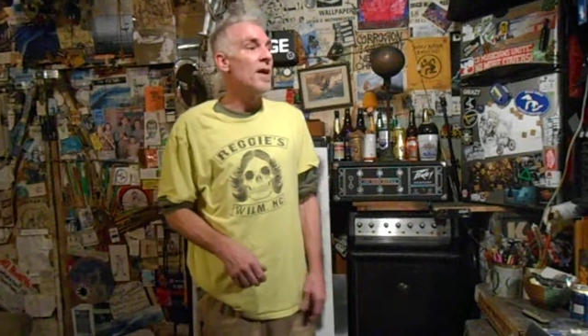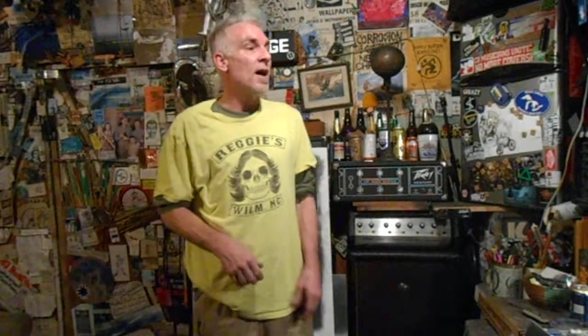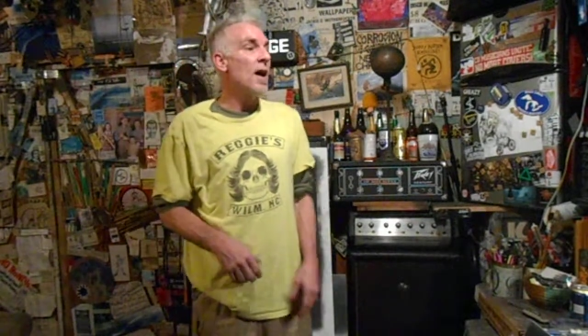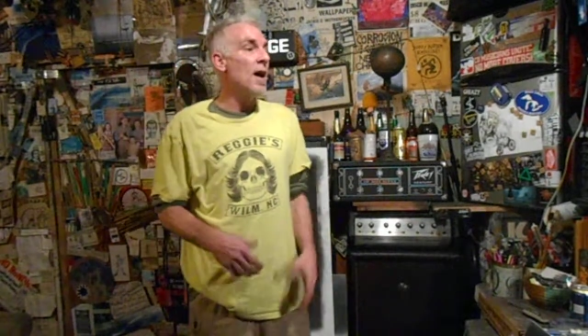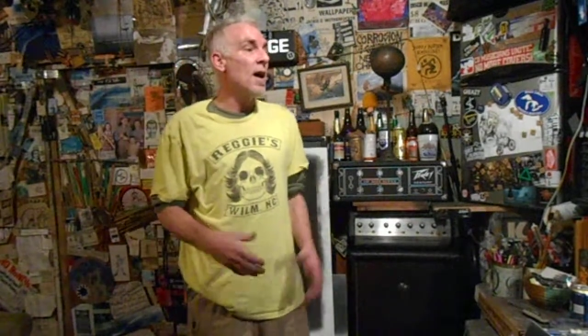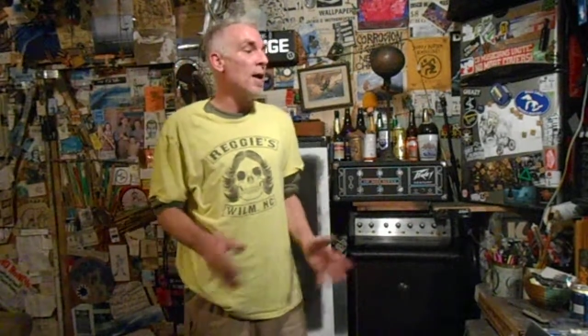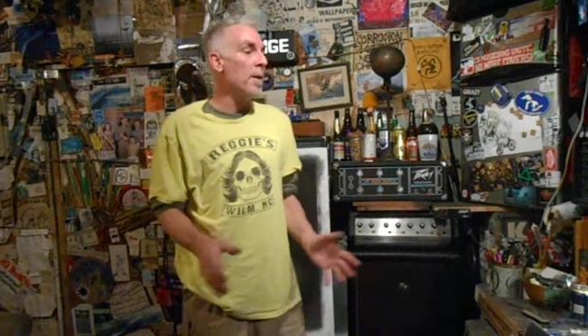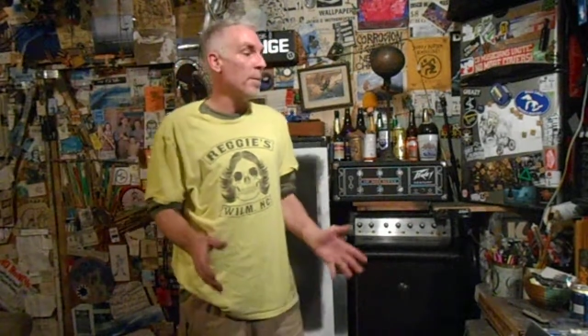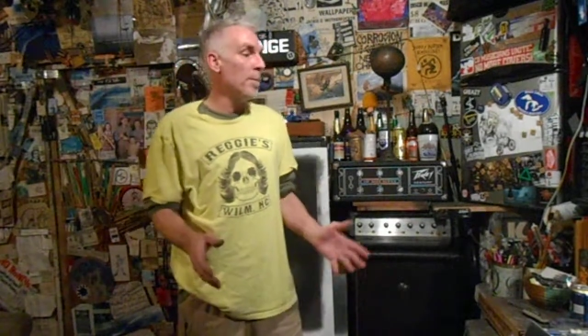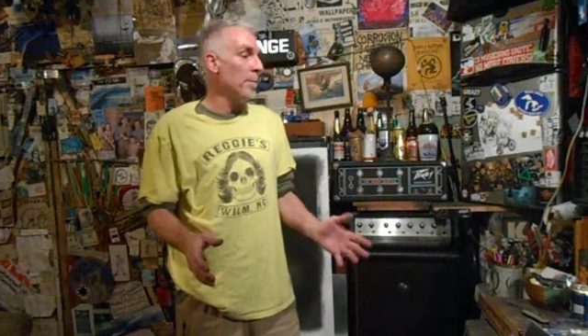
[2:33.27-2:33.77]

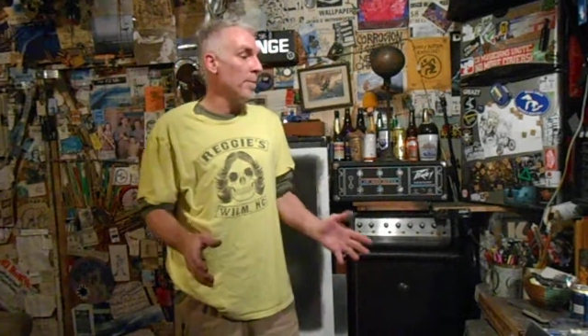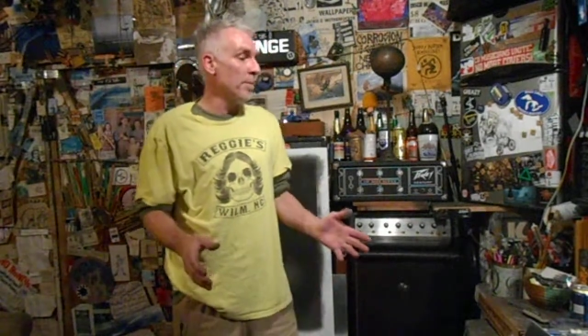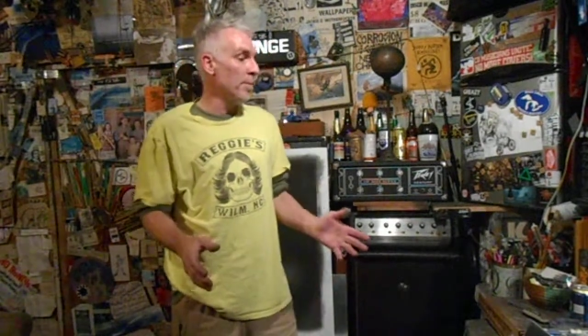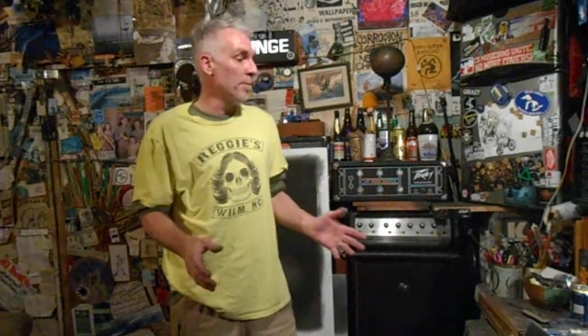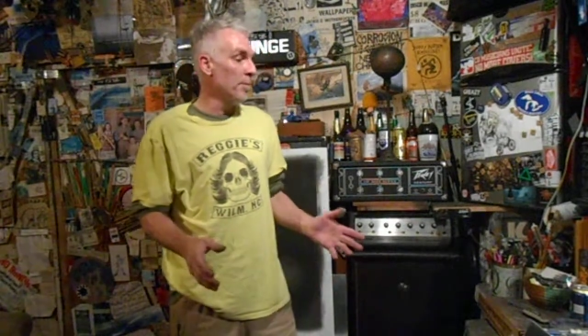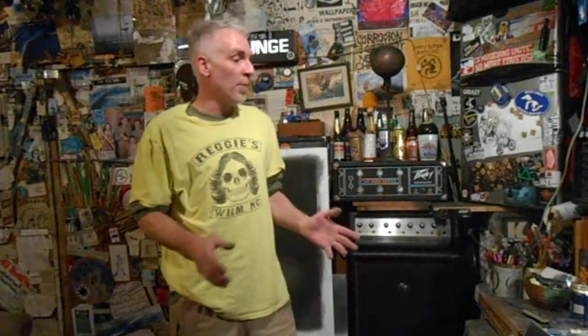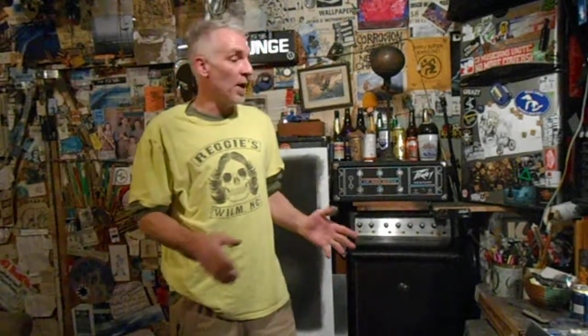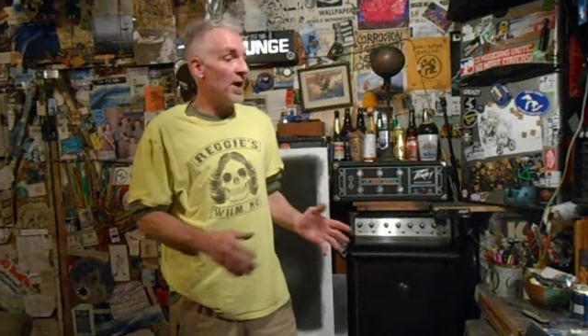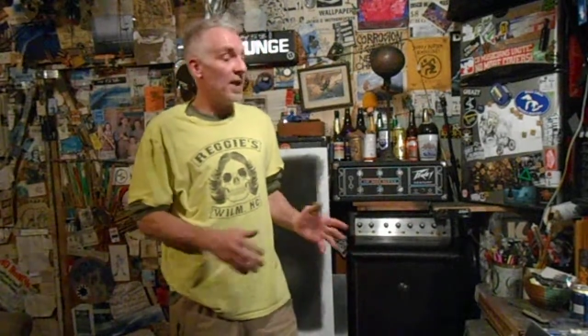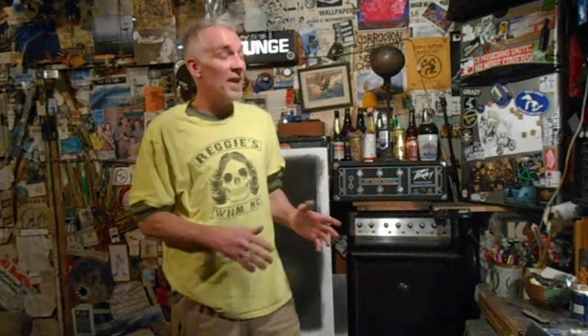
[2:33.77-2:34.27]

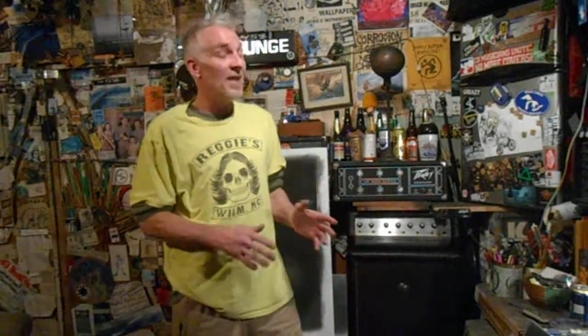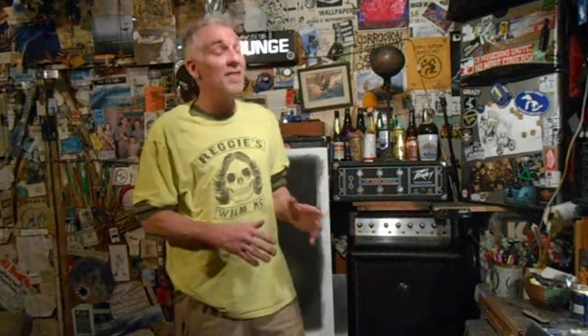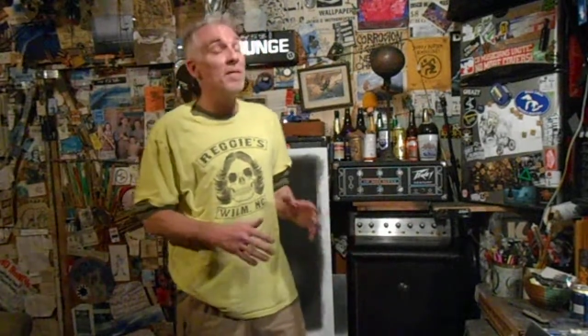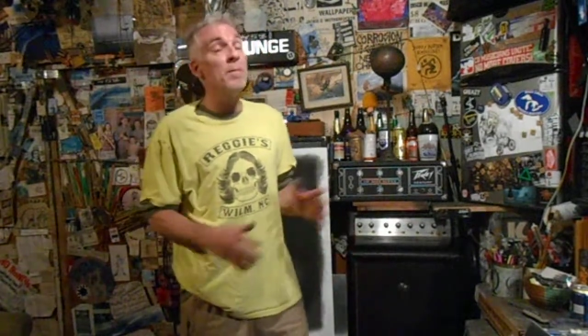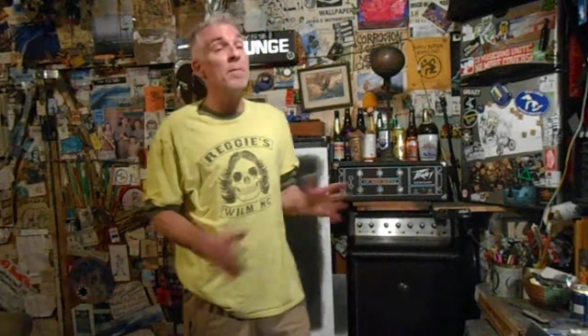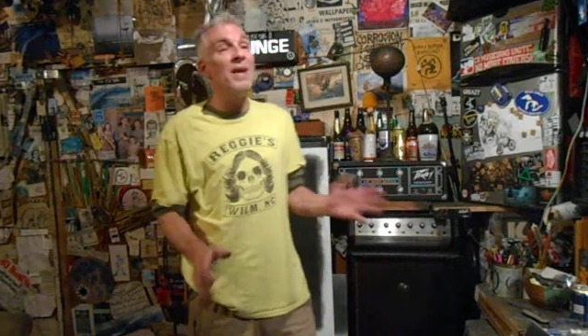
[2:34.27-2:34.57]
But in the